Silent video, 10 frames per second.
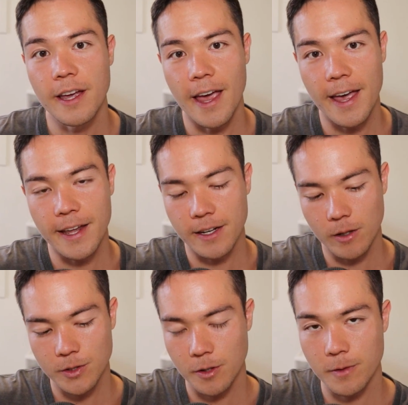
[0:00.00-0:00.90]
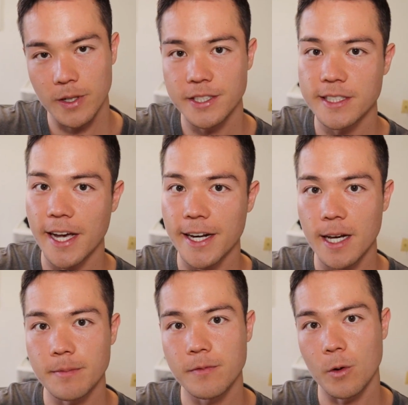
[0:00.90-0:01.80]
And also if you want to sign
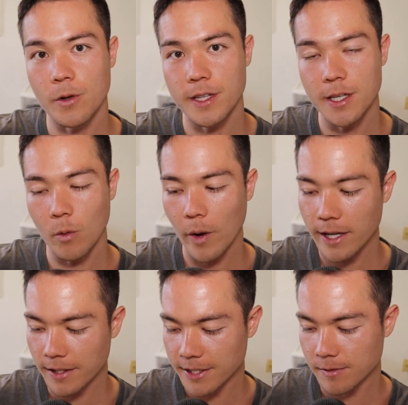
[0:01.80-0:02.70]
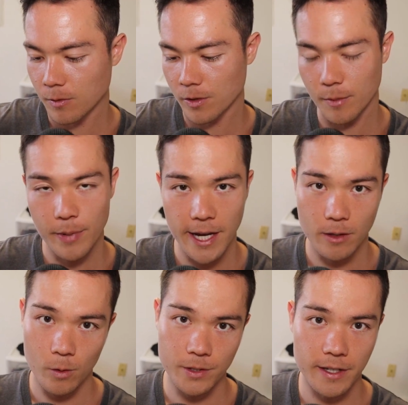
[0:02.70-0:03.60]
up for the waitlist for the paid
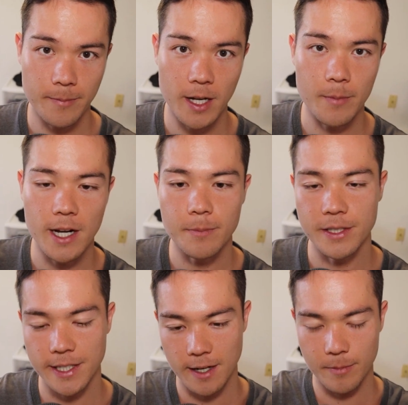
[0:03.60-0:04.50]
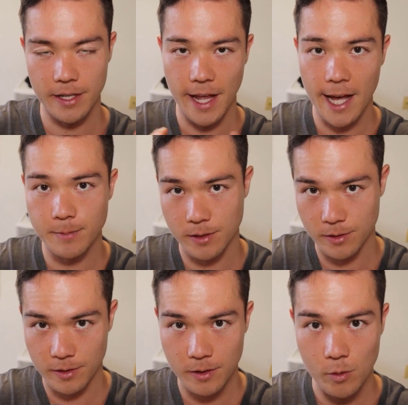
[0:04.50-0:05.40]
course that I'm coming up. It's gonna be an
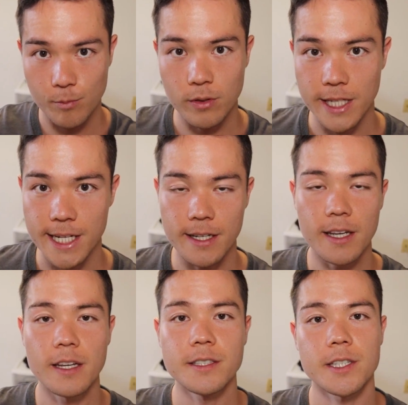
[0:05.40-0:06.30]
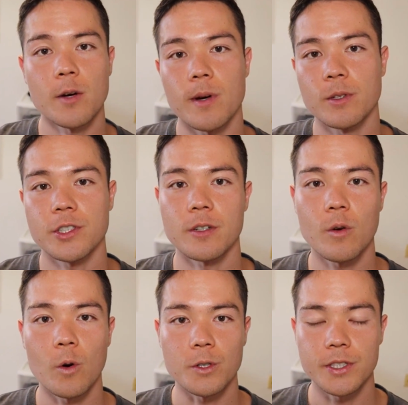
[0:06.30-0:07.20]
absolute complete self-publishing
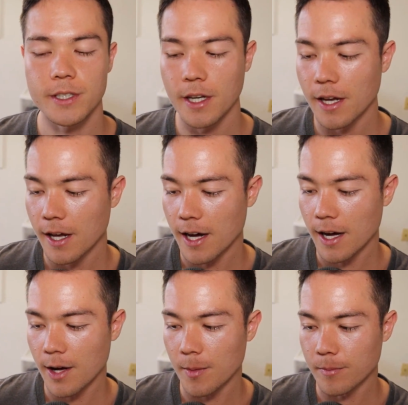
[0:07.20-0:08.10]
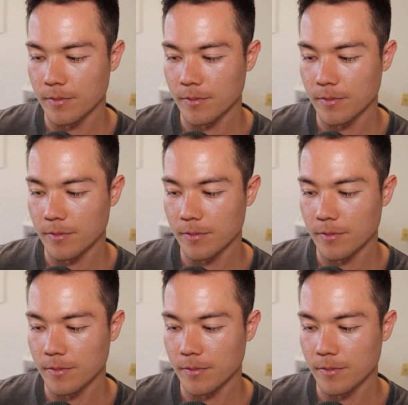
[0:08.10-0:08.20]
course um,